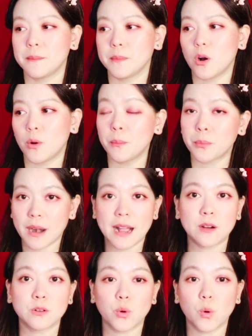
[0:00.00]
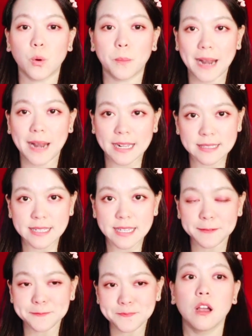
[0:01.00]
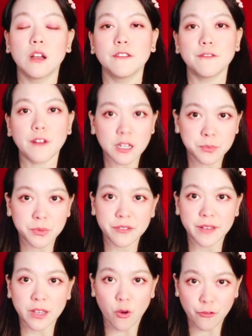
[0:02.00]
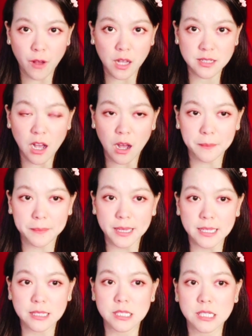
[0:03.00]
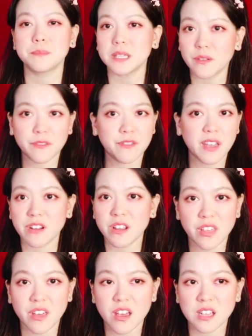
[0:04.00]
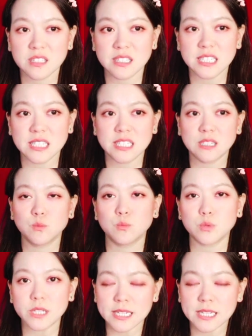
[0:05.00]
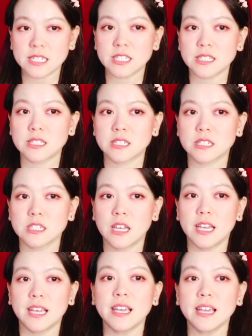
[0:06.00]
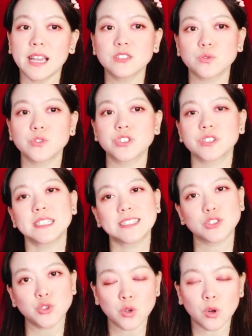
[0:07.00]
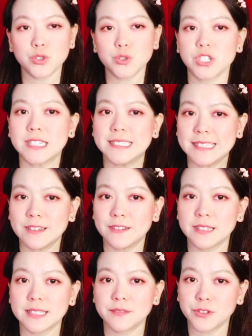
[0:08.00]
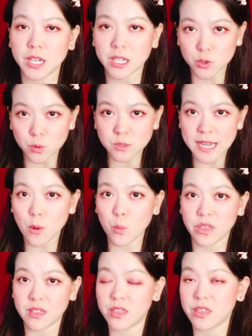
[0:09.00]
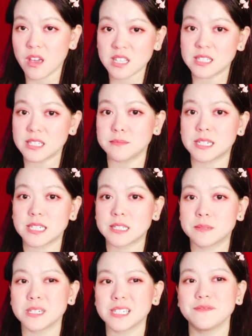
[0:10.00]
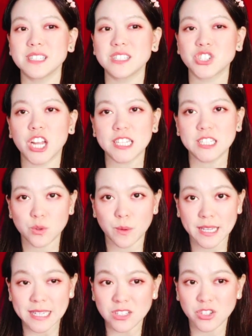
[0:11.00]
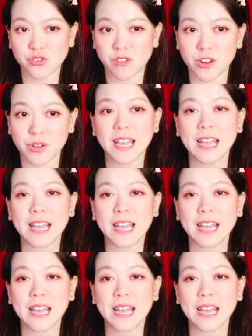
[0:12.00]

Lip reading: on brown or black skin. Fast breathing or fast heartbeat, being very thirsty, weakness. Heat exhaustion is not usually serious if you can cool down within 30 minutes, but if it's turned into a heat stroke,